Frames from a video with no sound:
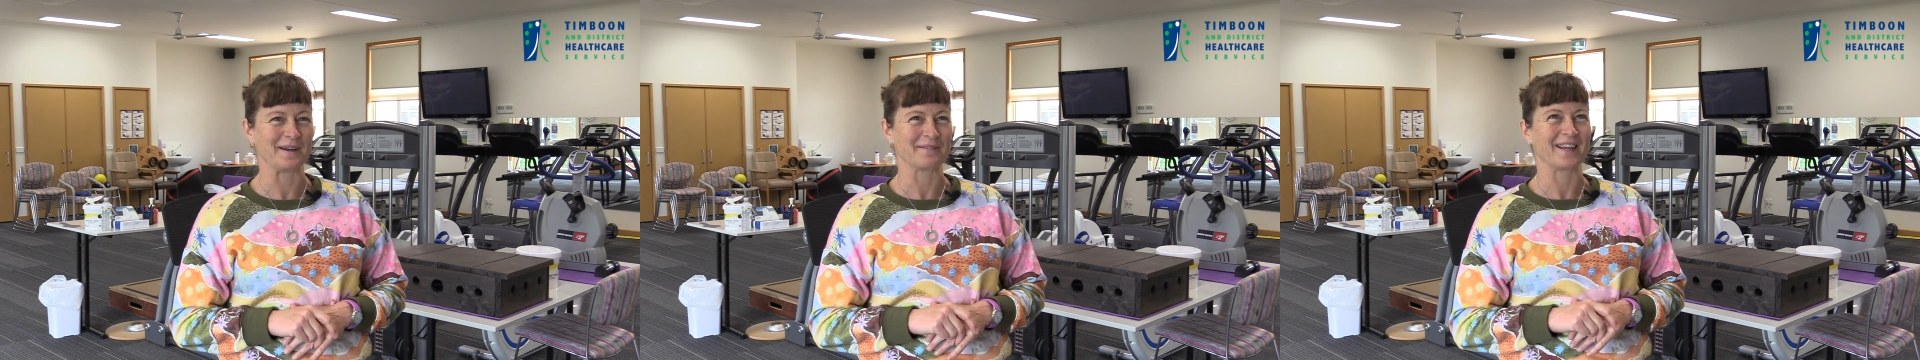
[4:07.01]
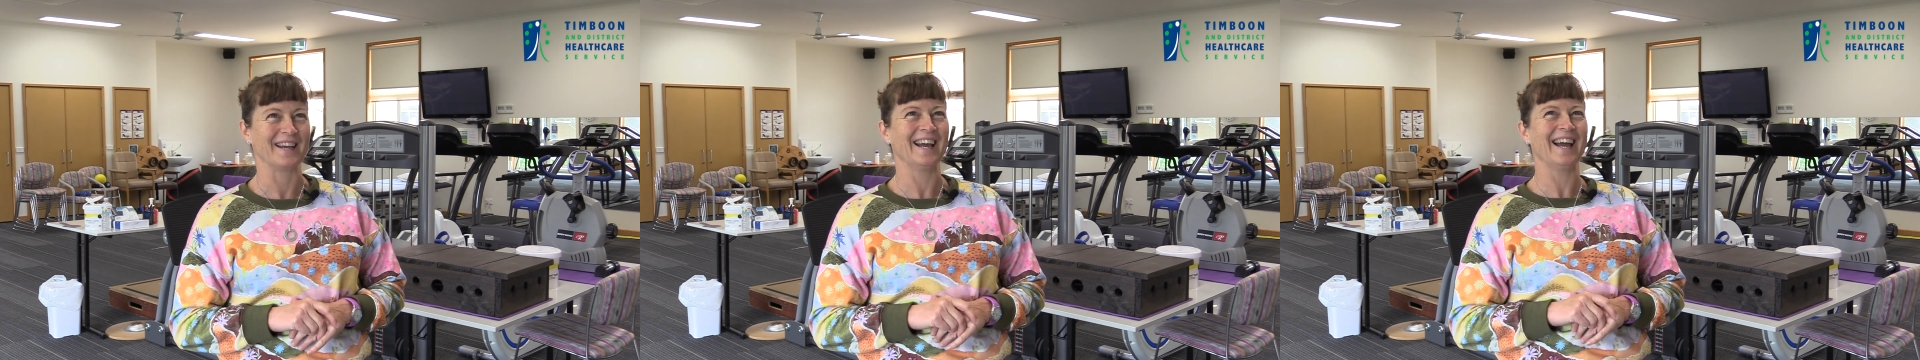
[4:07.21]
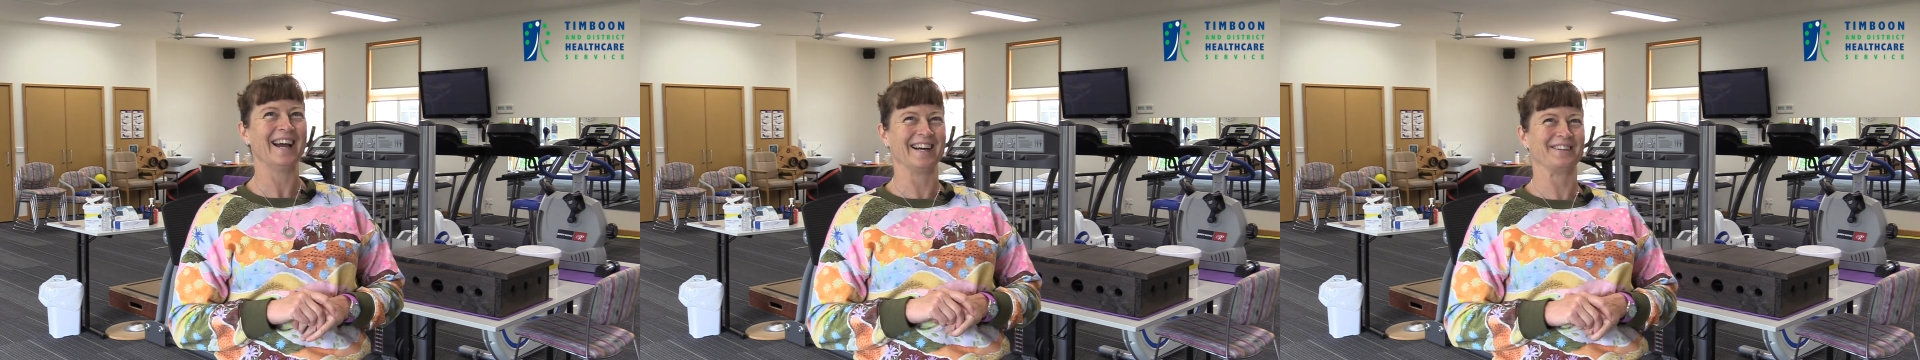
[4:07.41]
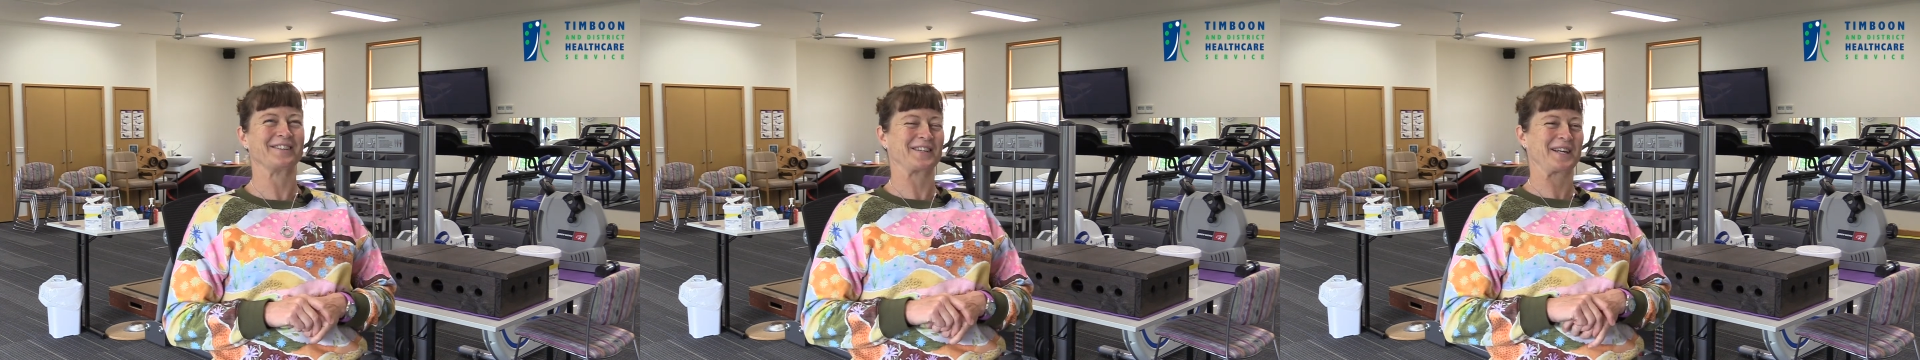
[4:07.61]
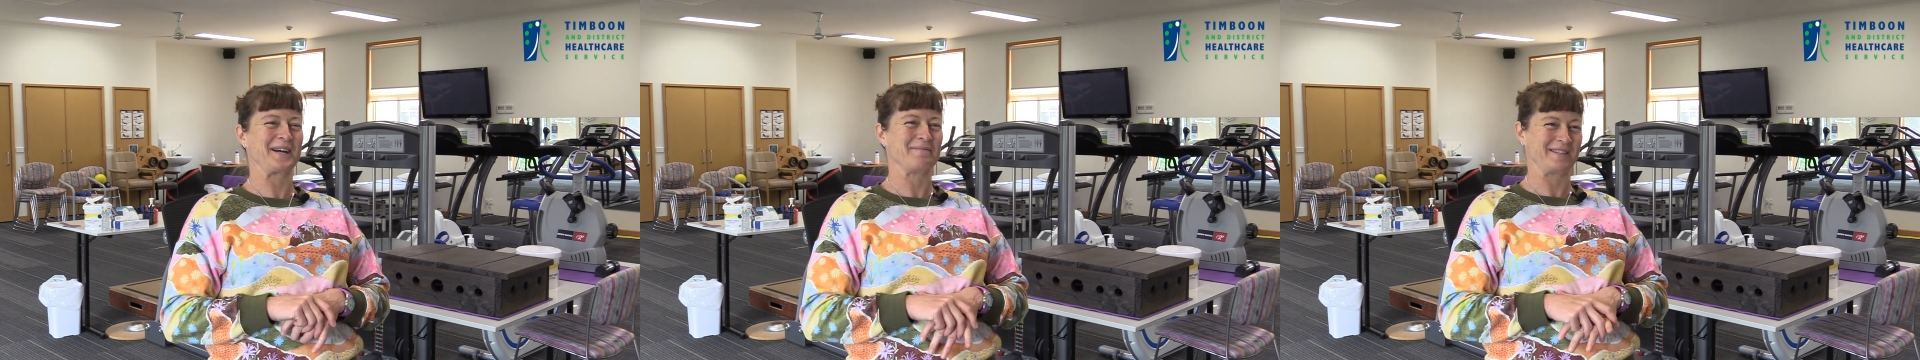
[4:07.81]
up there
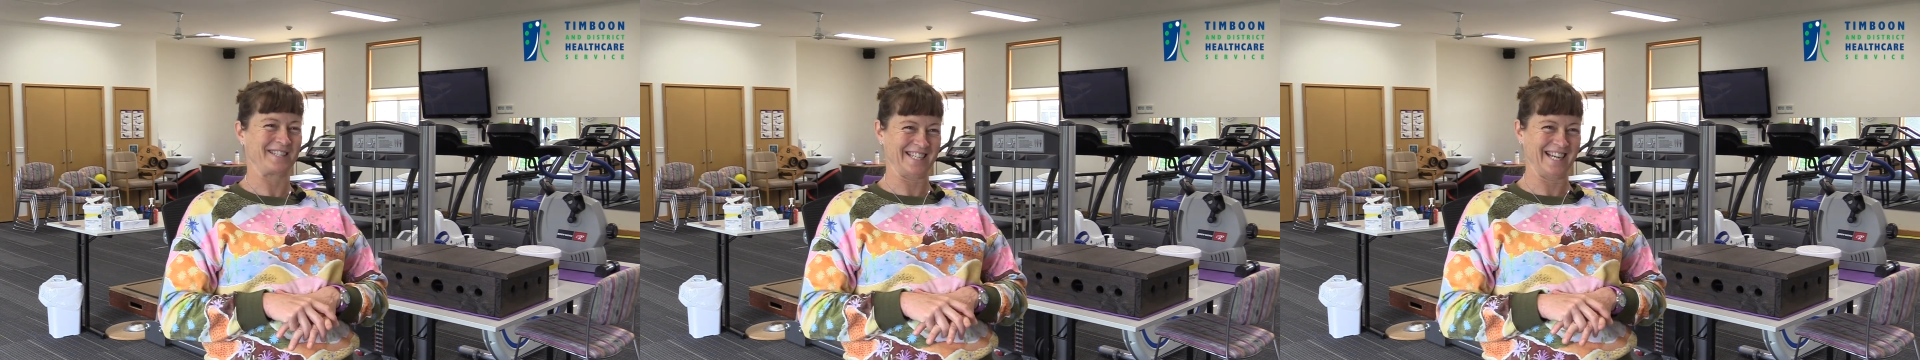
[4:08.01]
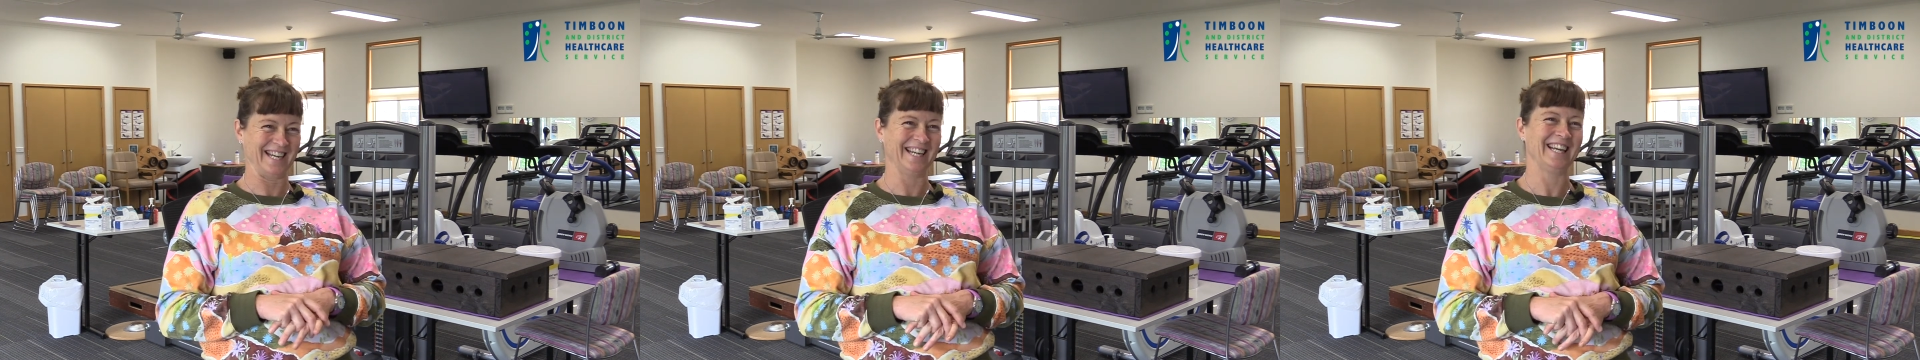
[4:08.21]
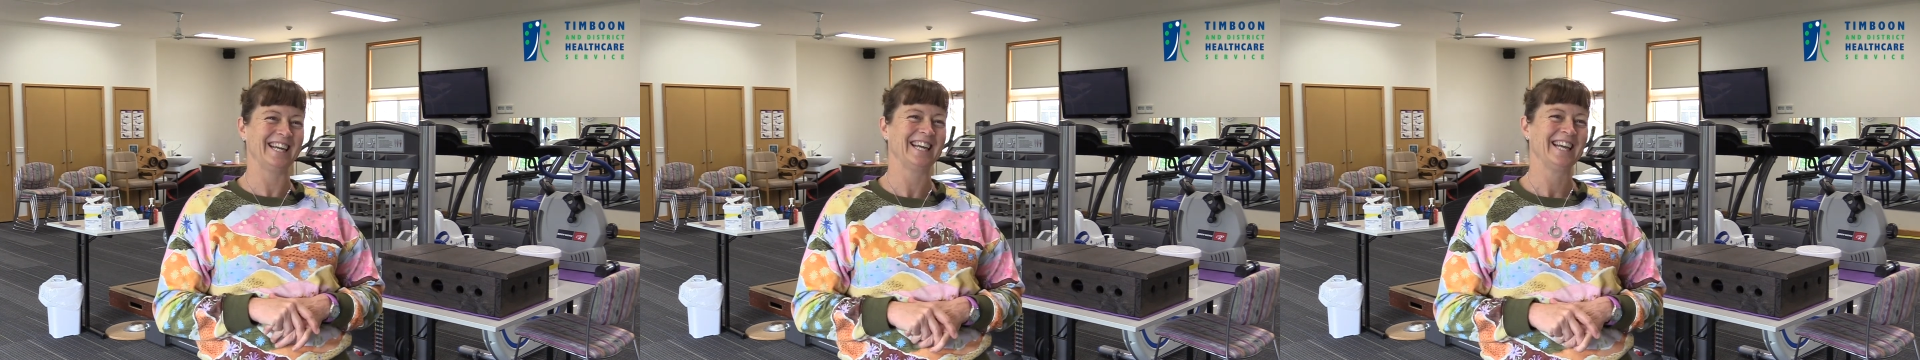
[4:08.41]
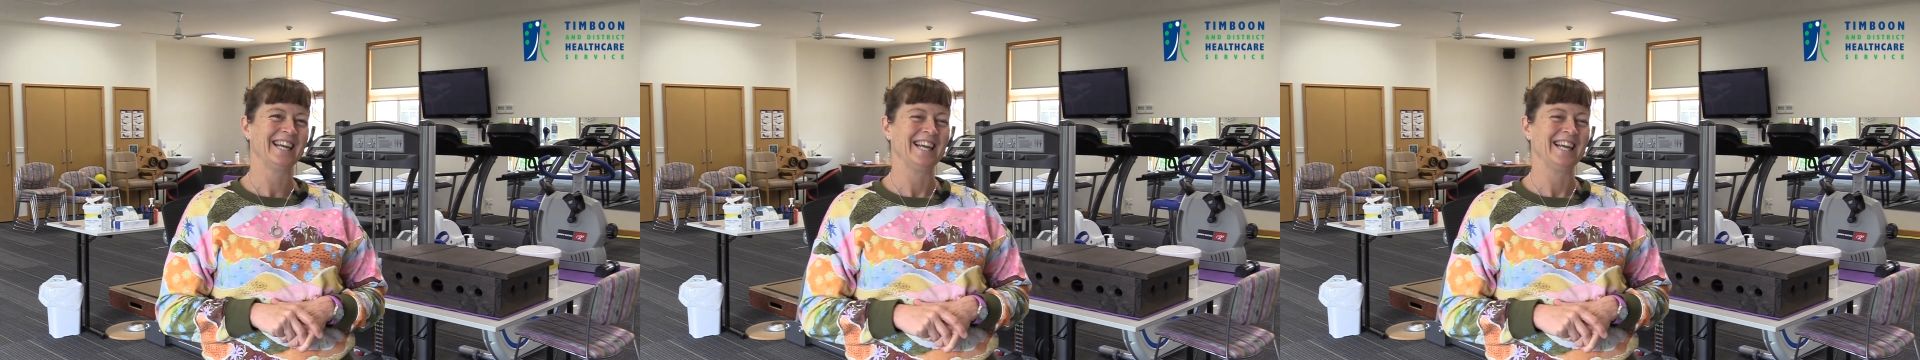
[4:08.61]
or a cup of tea,